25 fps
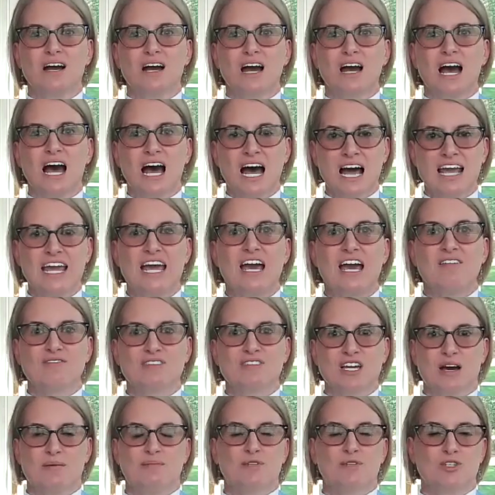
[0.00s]
I have
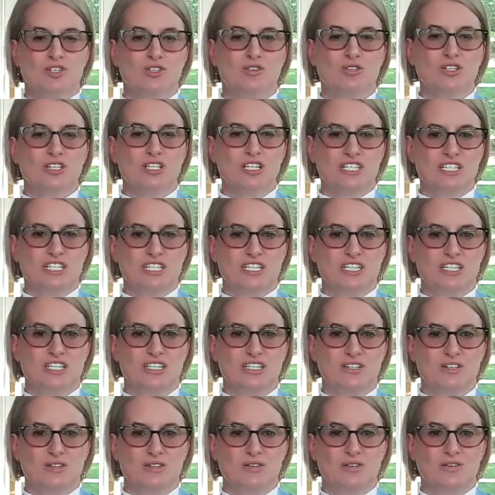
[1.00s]
the opportunity to,
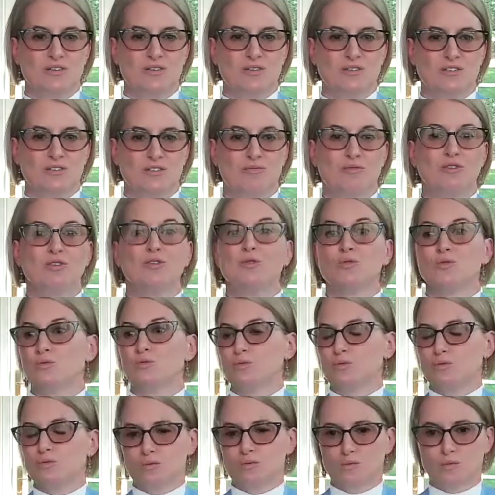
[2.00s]

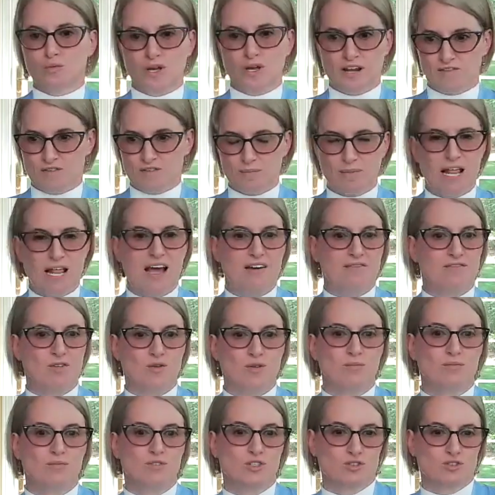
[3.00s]
through whatever
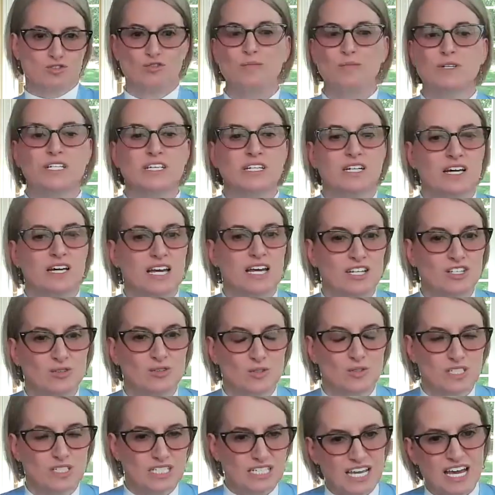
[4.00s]
platform, social media and
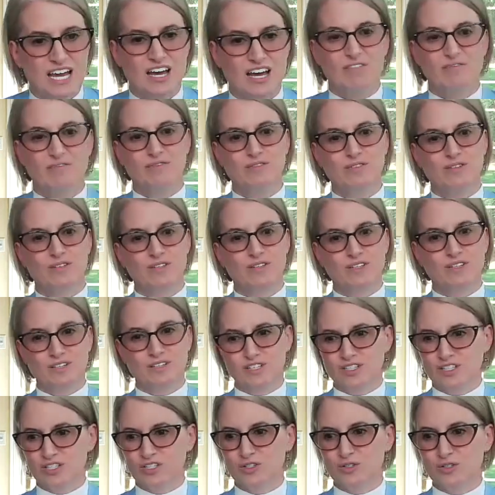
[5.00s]
UCDF,
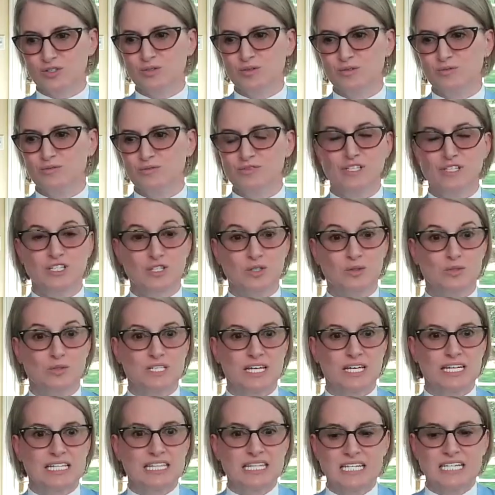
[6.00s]
videos
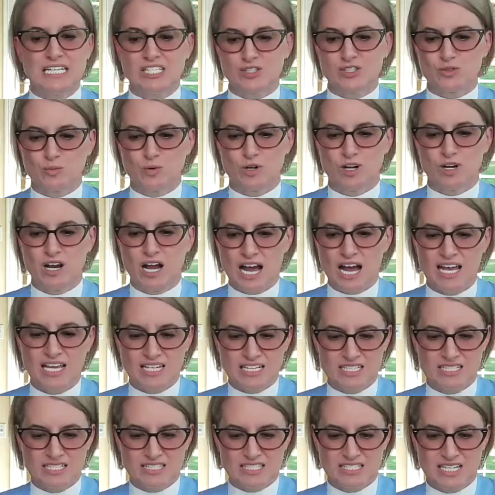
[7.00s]
like this, where I
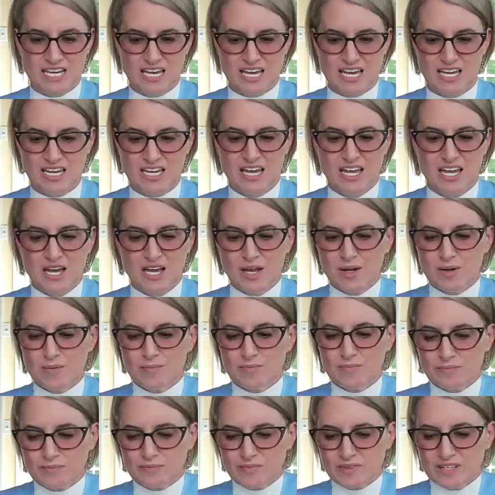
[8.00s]
can say,
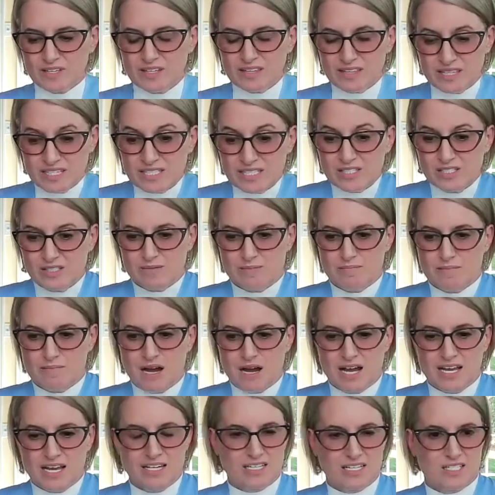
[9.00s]
this is
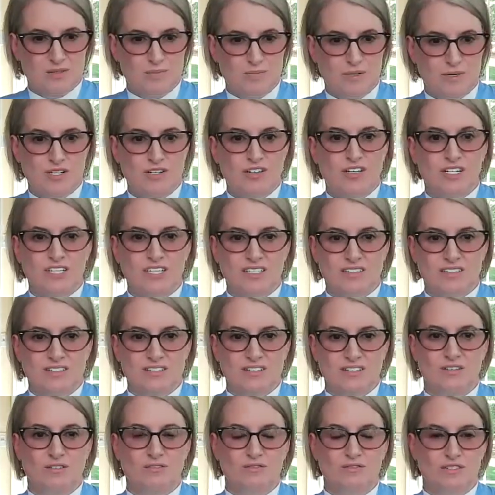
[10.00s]
my experience
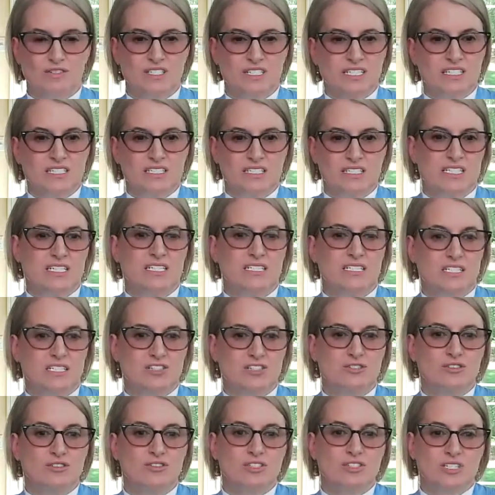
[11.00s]
of 16
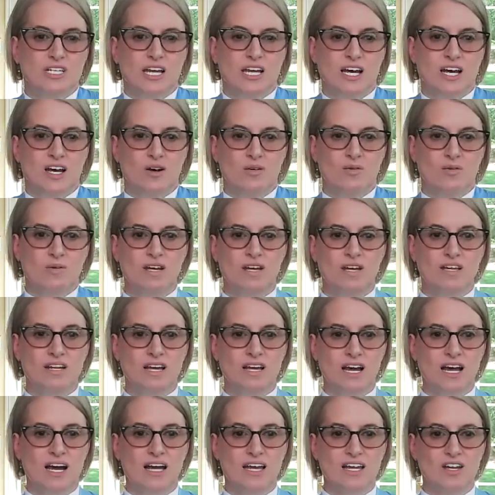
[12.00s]
years now, and
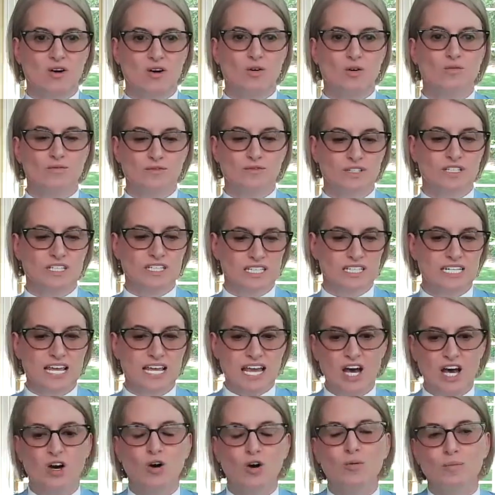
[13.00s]
I hopefully can
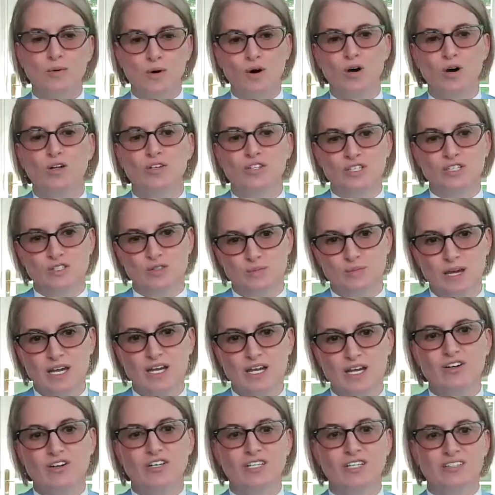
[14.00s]
help all these
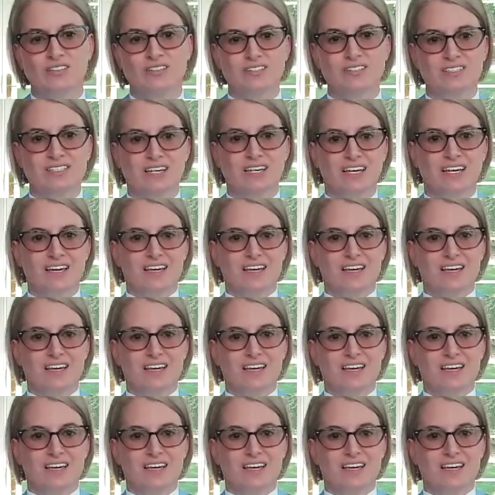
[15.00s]
parents,